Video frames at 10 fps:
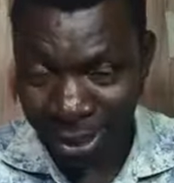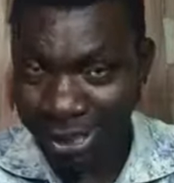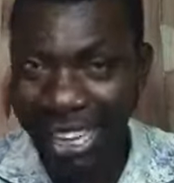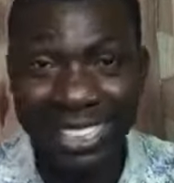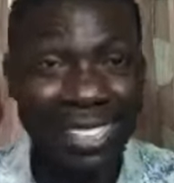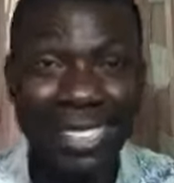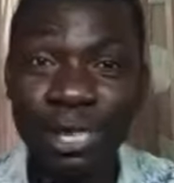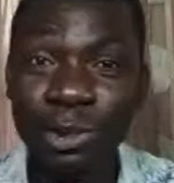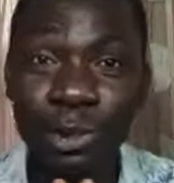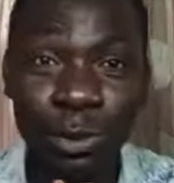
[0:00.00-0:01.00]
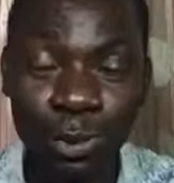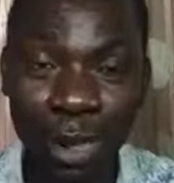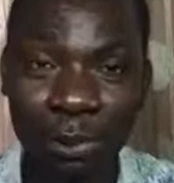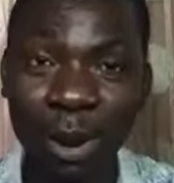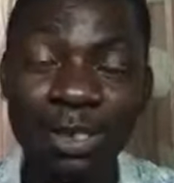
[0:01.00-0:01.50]
That is the truth
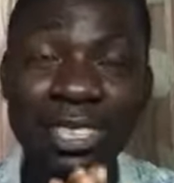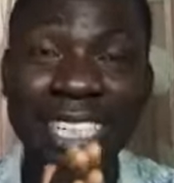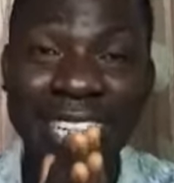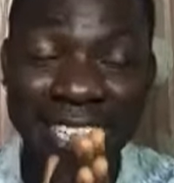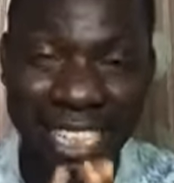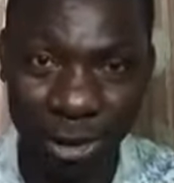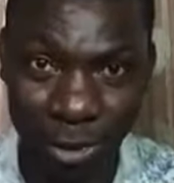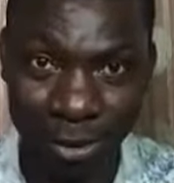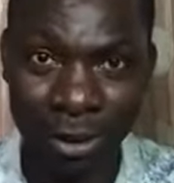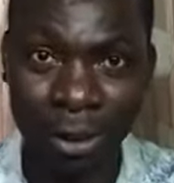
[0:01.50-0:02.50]
about the creation.